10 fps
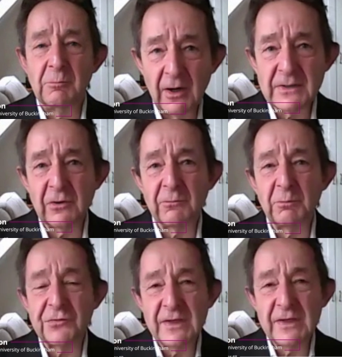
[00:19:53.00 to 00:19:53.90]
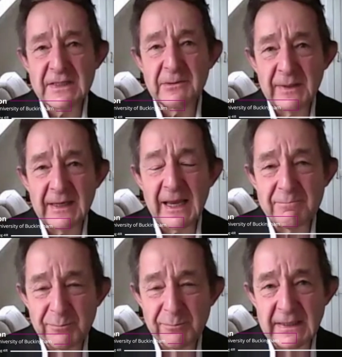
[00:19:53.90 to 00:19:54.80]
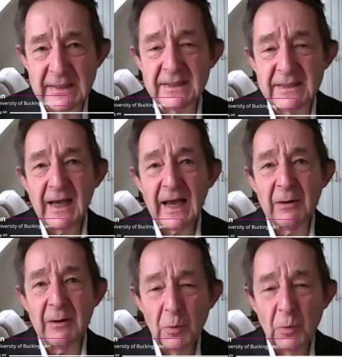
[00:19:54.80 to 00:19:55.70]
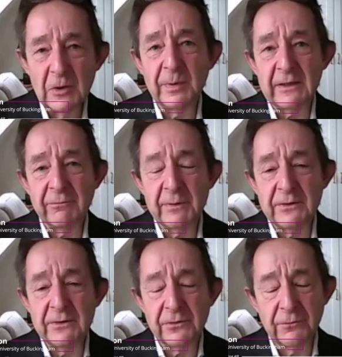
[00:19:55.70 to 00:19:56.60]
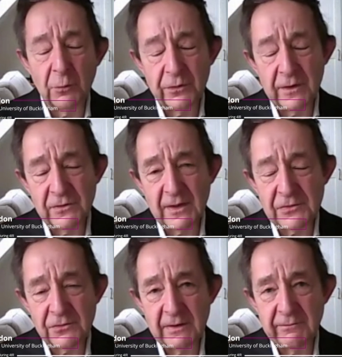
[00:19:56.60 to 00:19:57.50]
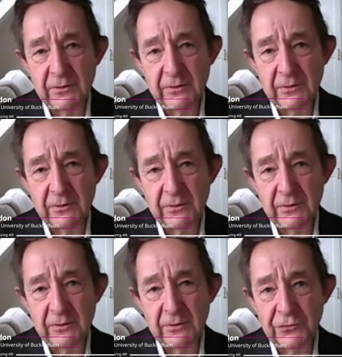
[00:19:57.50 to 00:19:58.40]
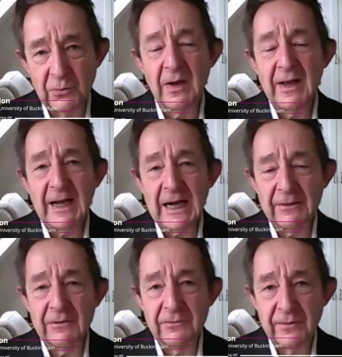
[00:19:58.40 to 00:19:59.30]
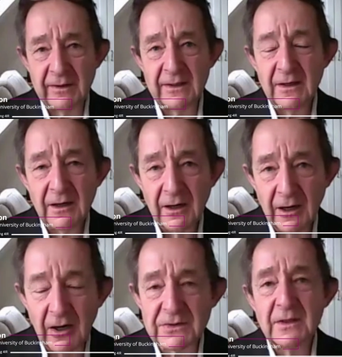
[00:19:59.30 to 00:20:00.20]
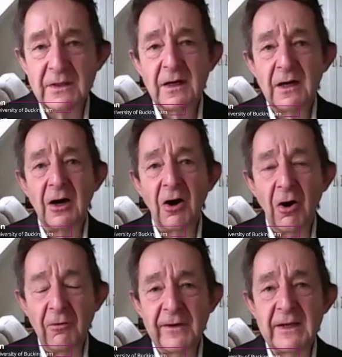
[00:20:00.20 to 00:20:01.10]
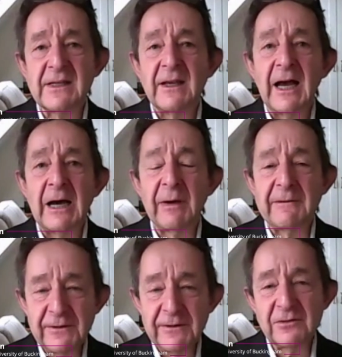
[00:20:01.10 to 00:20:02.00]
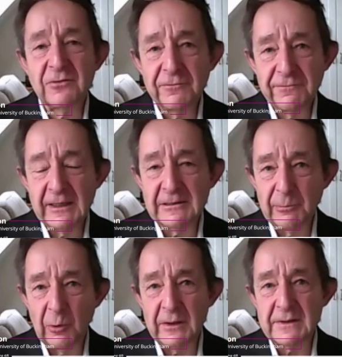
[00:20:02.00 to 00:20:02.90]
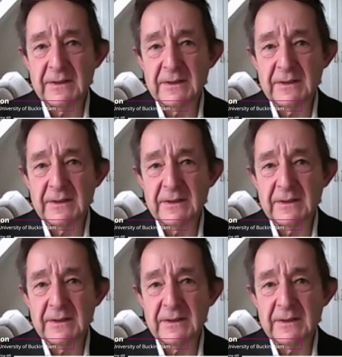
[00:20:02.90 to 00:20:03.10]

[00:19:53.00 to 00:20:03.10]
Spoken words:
which they can be part of, which need to be embedded and will be, if we use the fourth education revolution, much more at the very heart of it. And my fifth and final